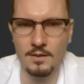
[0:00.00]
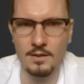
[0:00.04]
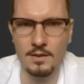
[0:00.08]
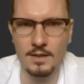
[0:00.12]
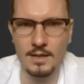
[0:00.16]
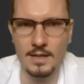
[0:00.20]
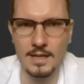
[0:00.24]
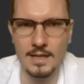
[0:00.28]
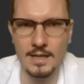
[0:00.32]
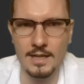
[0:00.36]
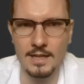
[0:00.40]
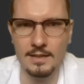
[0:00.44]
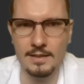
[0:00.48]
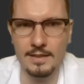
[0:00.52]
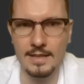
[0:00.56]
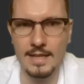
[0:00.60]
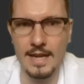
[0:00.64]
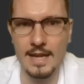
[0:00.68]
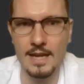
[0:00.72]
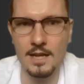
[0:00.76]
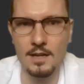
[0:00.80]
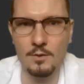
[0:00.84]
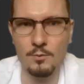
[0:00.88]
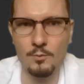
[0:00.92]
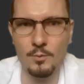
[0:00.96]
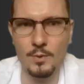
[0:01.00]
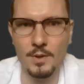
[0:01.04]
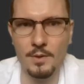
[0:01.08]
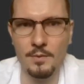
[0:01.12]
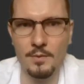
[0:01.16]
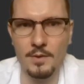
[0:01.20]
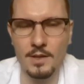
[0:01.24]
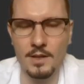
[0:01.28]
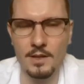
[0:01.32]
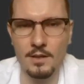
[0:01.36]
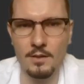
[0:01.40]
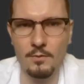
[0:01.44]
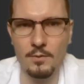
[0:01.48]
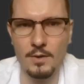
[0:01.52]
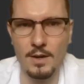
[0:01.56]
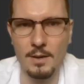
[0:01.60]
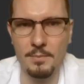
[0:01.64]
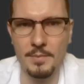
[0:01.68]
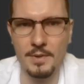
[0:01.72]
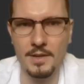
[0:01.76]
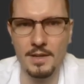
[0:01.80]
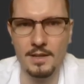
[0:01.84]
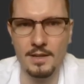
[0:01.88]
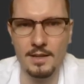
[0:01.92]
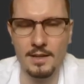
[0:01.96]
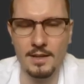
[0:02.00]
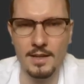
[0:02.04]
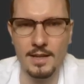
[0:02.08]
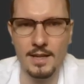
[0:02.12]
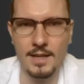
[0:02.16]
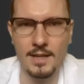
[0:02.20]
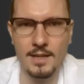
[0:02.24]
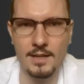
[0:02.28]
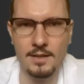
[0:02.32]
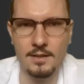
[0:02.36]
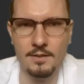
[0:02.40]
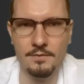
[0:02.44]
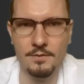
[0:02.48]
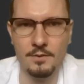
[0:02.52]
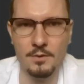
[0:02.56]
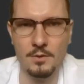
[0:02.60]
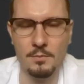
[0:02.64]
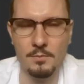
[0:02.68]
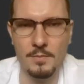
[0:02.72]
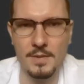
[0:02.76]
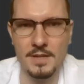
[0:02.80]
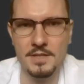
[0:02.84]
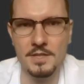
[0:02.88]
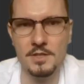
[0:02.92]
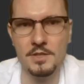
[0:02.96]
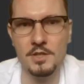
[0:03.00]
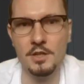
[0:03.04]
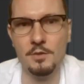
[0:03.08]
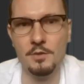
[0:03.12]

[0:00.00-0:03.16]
And then we will wrap it again for the messaging,